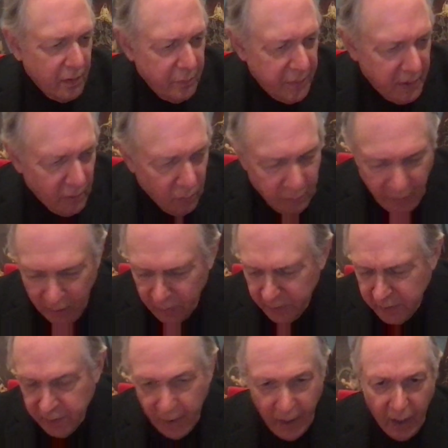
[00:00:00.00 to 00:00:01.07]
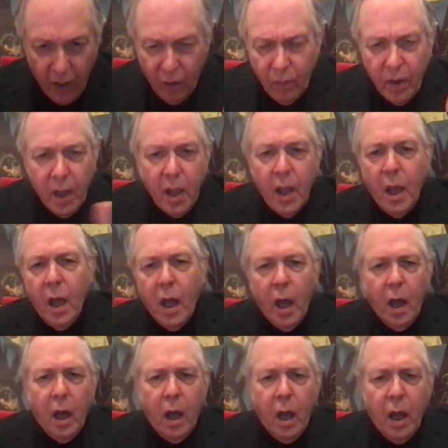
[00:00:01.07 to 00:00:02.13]
of Beetle Bailey. Now,
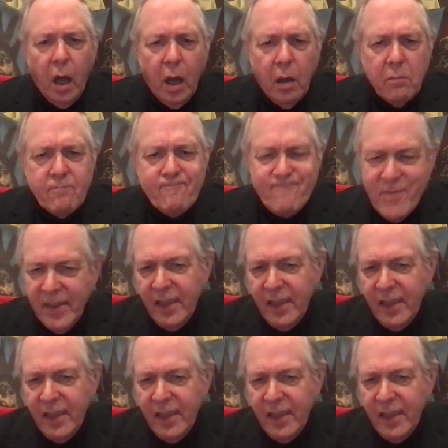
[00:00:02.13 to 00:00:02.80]
you